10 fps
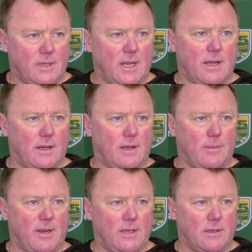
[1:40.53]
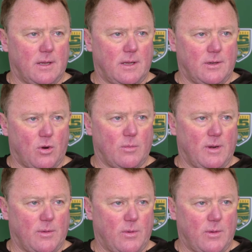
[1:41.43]
Yeah. I mean,
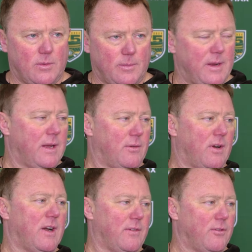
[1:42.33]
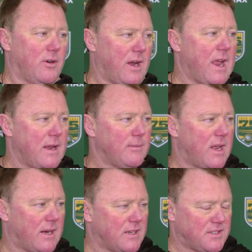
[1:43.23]
normally we would be getting ready for a game,
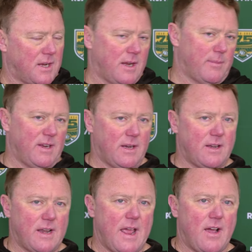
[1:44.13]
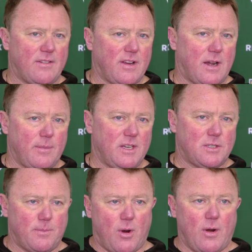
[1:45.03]
and now I've got to be
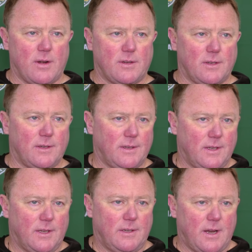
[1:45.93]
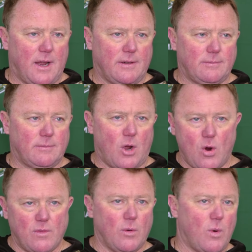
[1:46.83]
smart to not
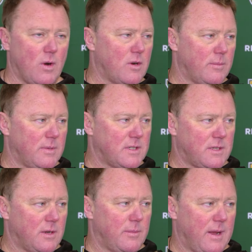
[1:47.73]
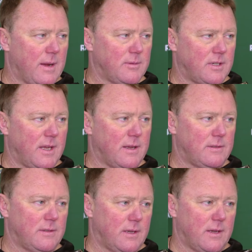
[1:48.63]
overwork them but still be able to
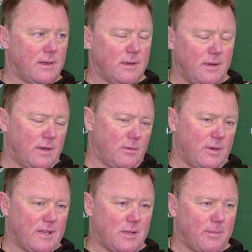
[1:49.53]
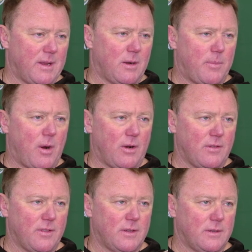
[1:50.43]
get the mental part
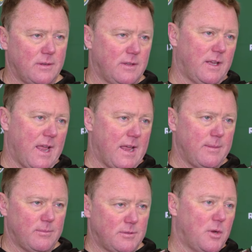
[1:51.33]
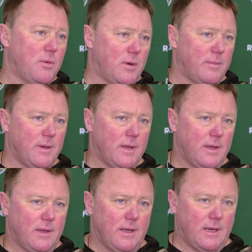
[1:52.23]
of the game to them.
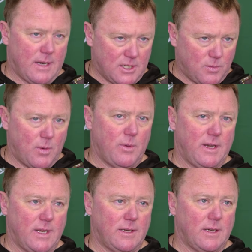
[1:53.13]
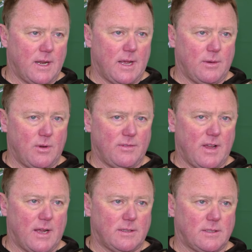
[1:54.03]
And that's what we did today. We
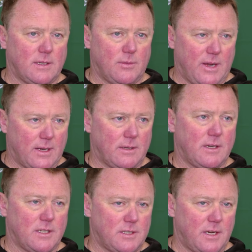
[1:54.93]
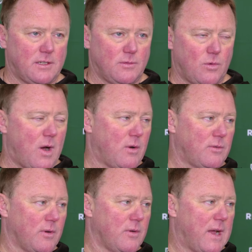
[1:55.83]
had an extensive
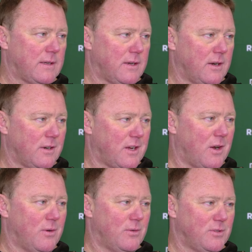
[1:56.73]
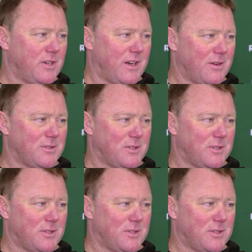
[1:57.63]
walkthrough out there in the cold, you know.